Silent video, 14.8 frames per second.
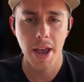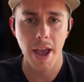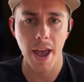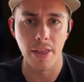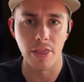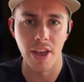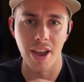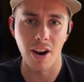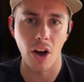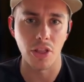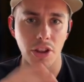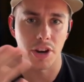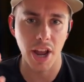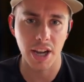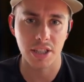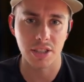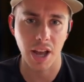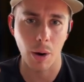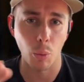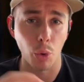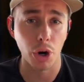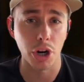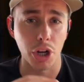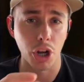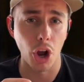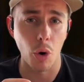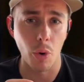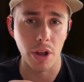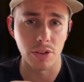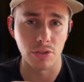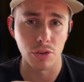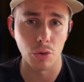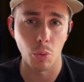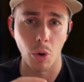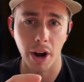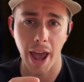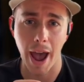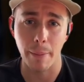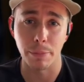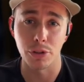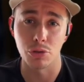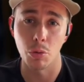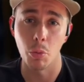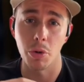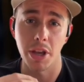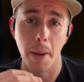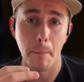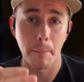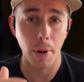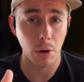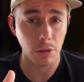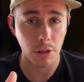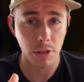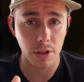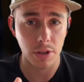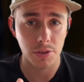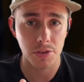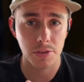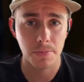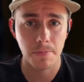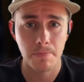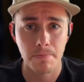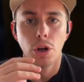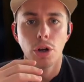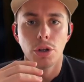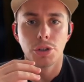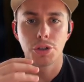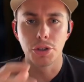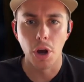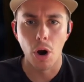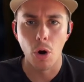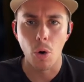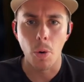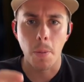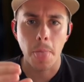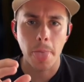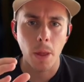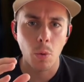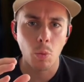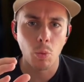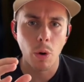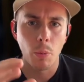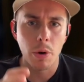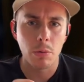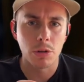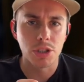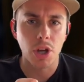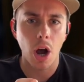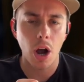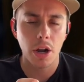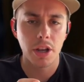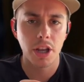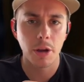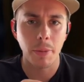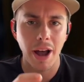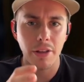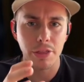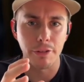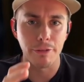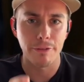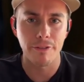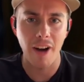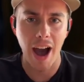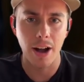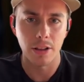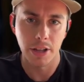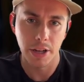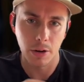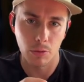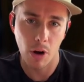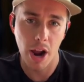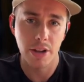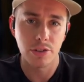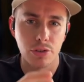And then on the next slide, we're going to go into what happens when we get both of these. So when we were talking about the fouling, right?